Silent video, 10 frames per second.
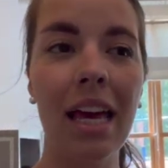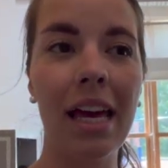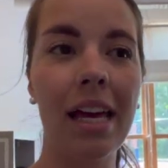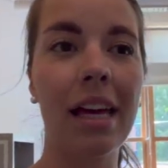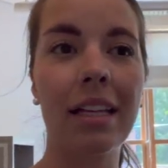
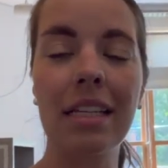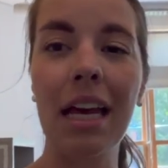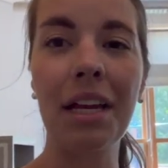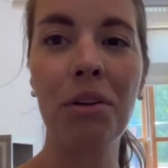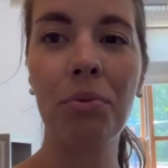and
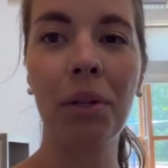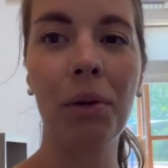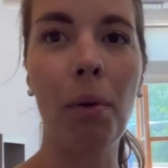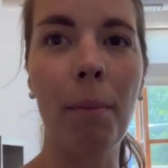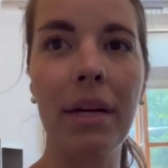I didn't really
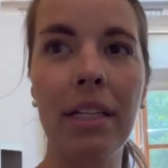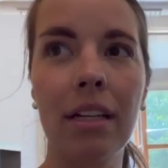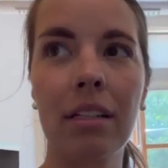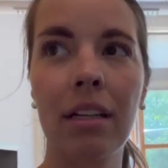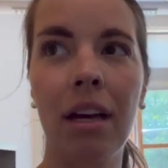want my
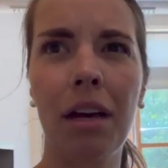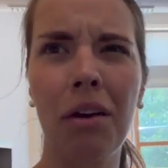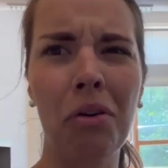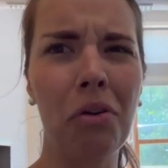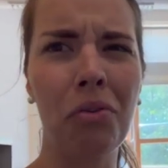desk
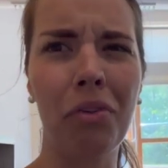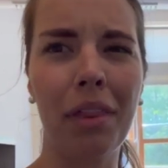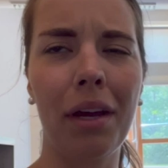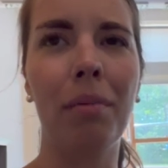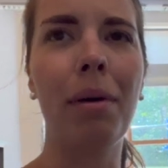over
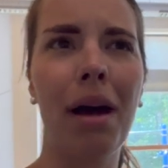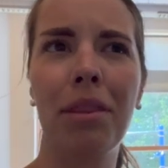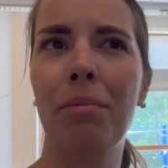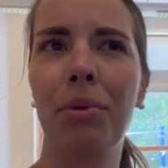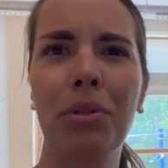there
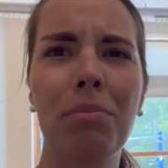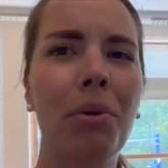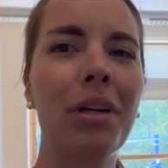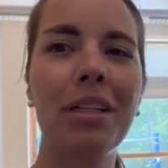behind the bulletin board.